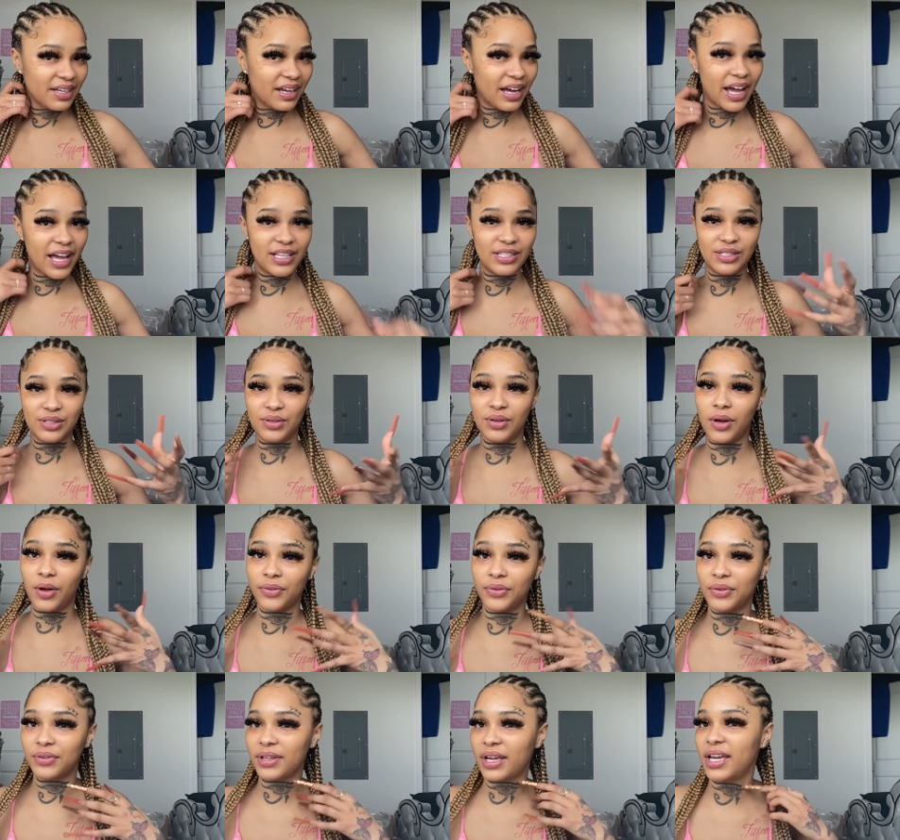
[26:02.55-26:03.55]
I do go
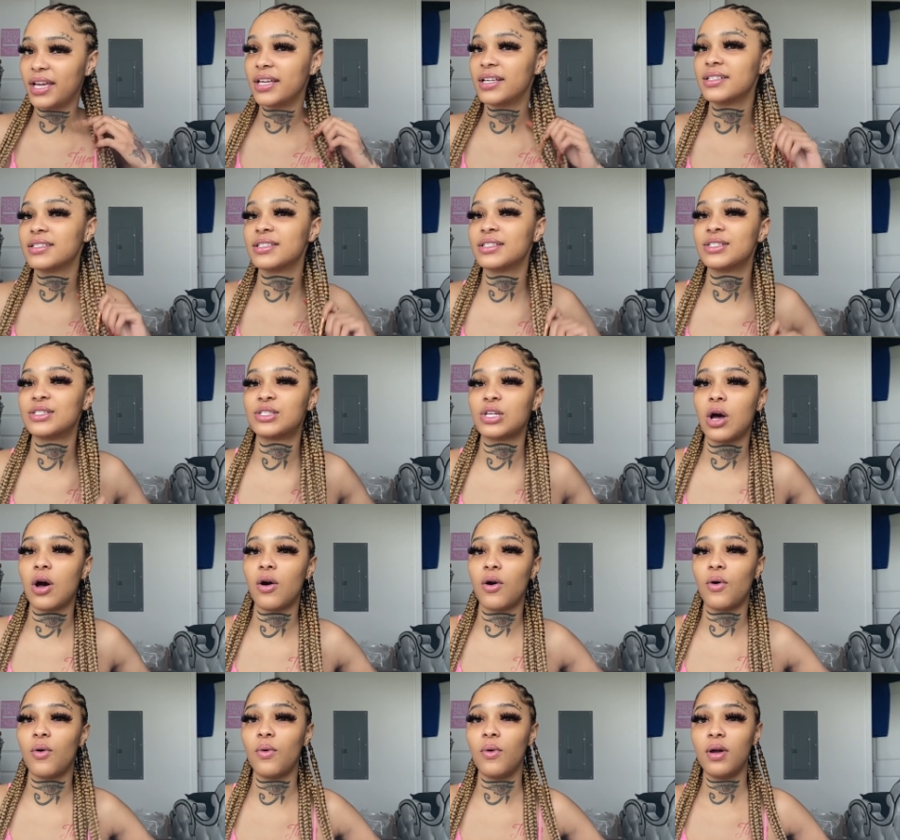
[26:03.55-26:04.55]
through things,
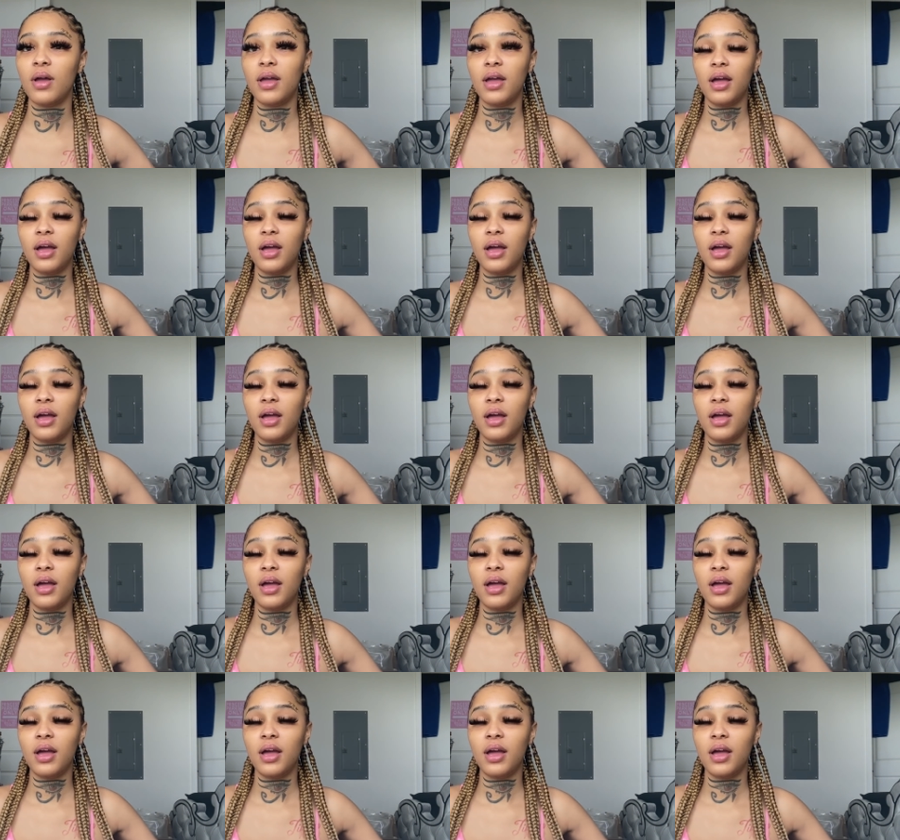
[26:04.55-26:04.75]
so